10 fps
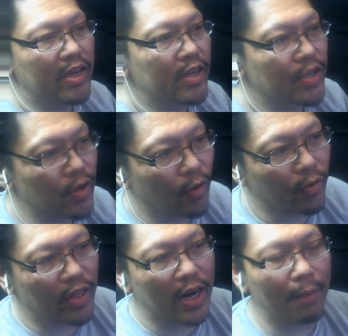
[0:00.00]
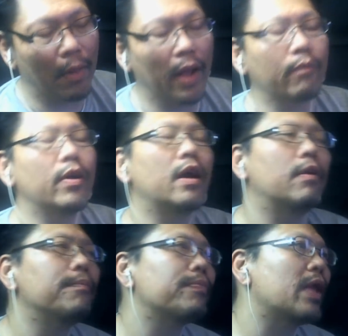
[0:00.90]
So then I'm like,
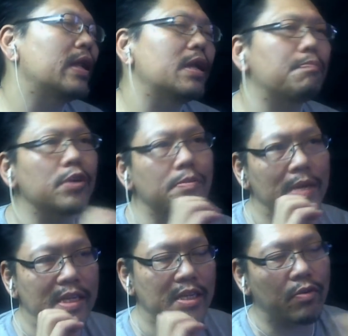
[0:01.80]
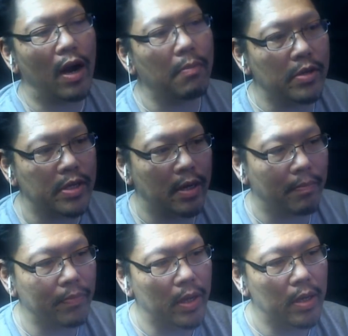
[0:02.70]
well, I need to push my subscribers up.
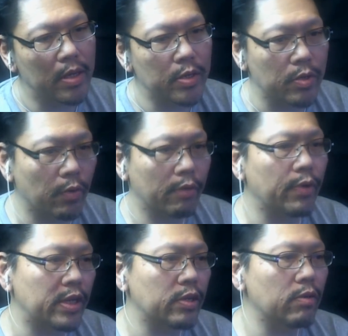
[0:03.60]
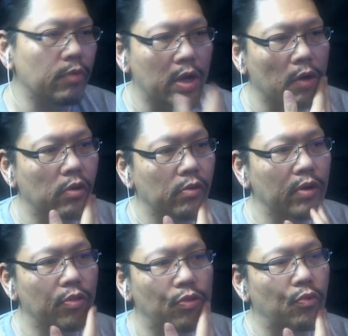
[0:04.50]
So what do? We go to
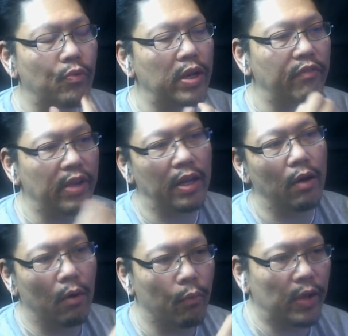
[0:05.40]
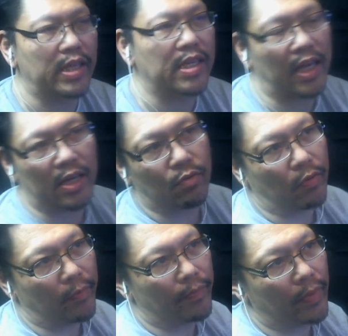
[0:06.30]
a 3-video a week schedule.